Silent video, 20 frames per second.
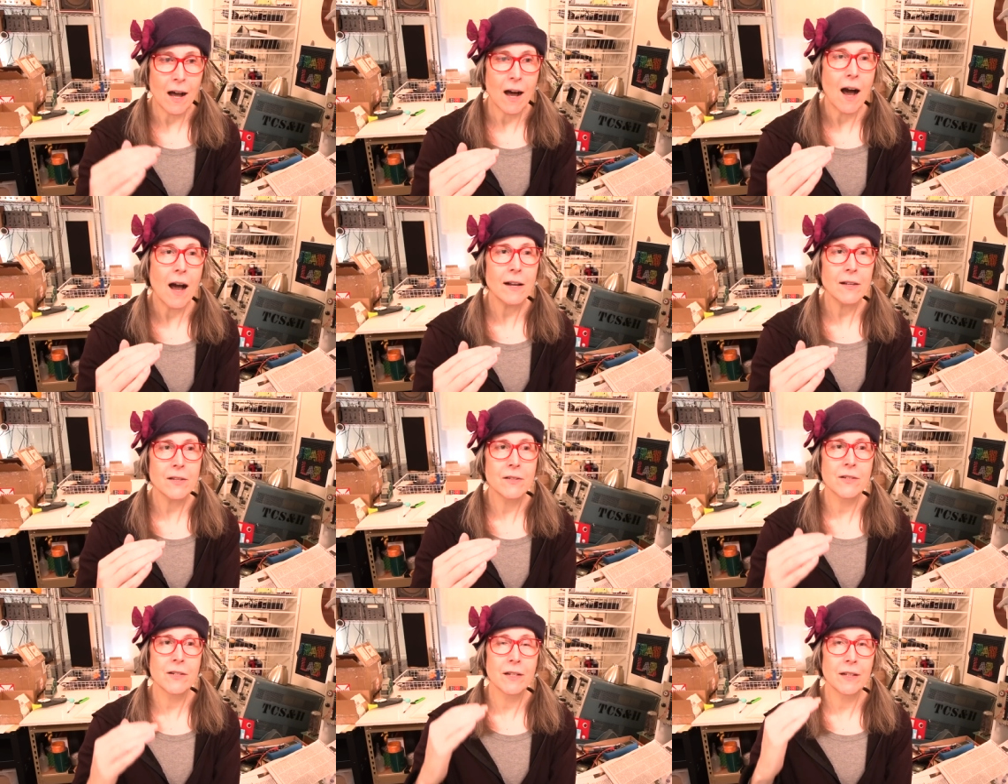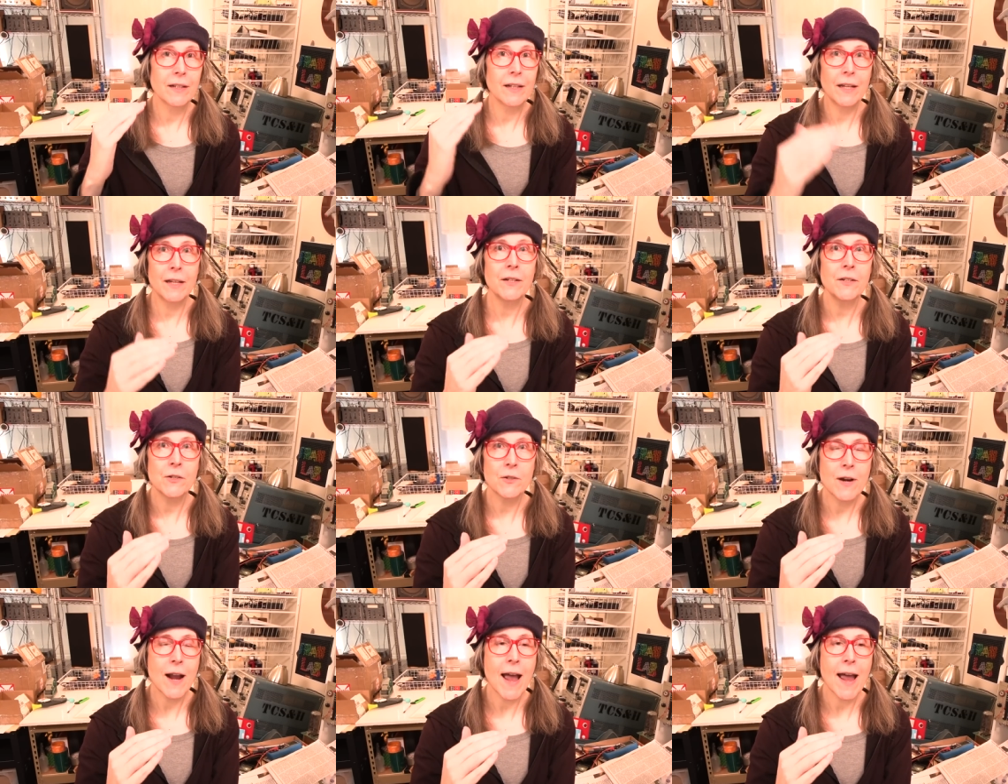oxygen
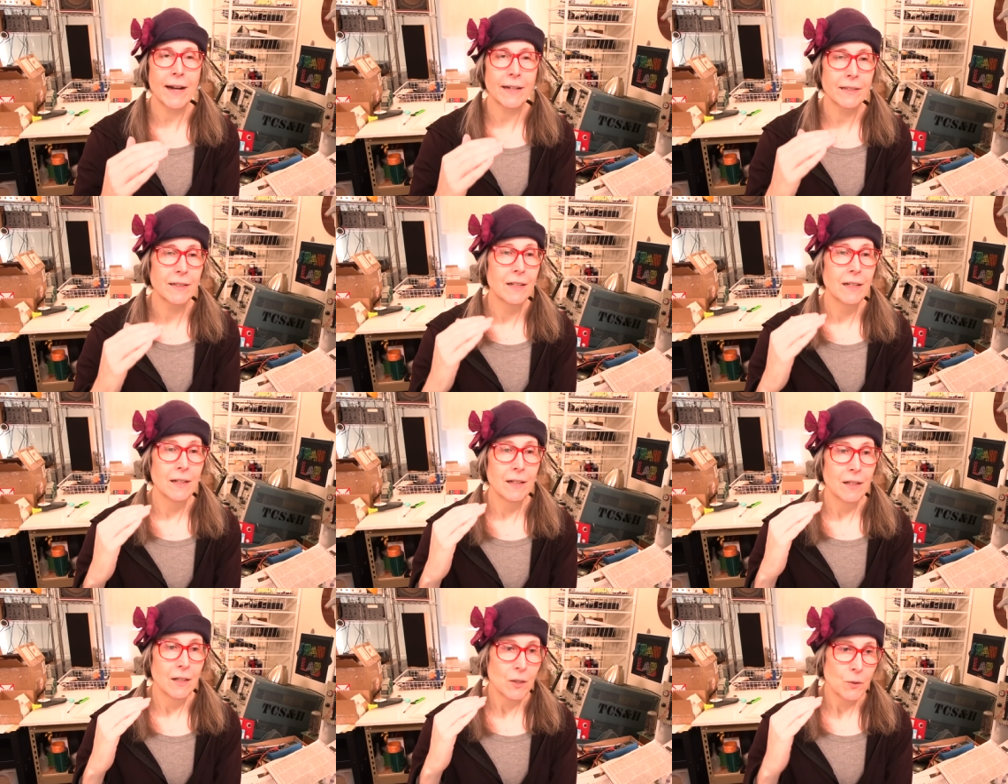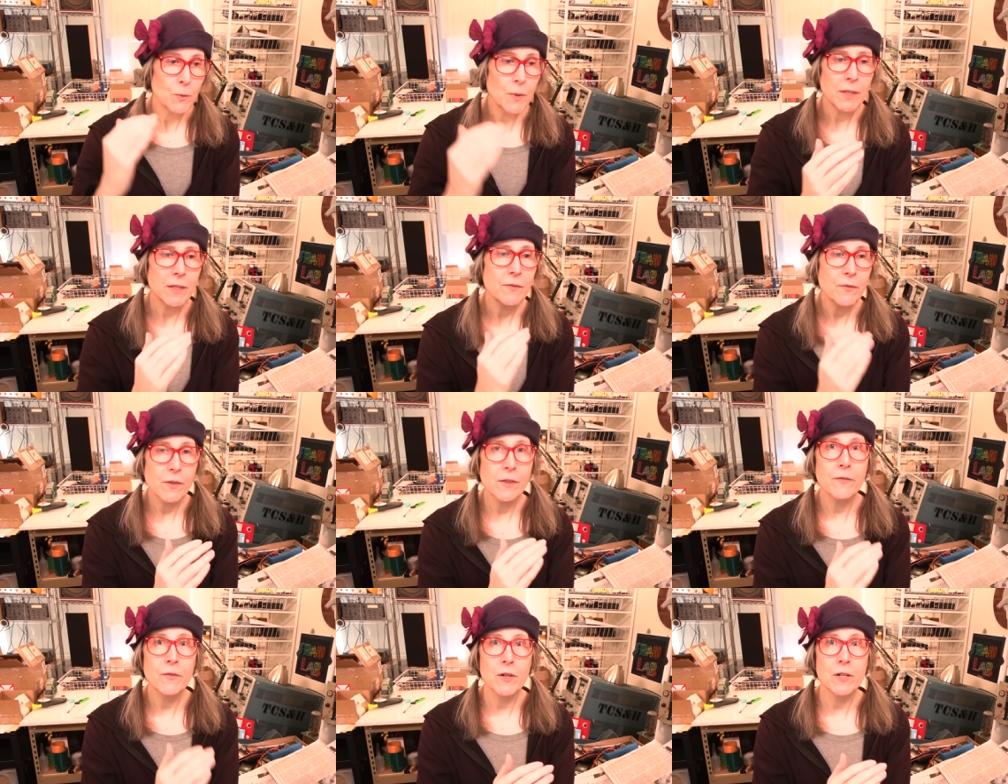interact really
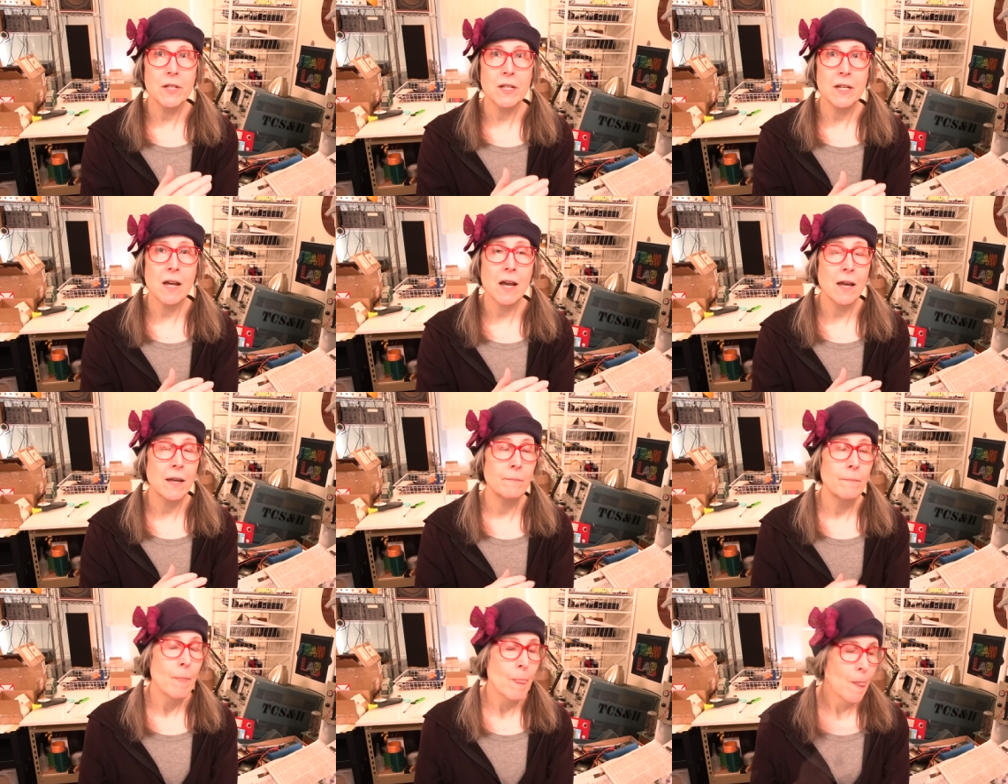for the first time.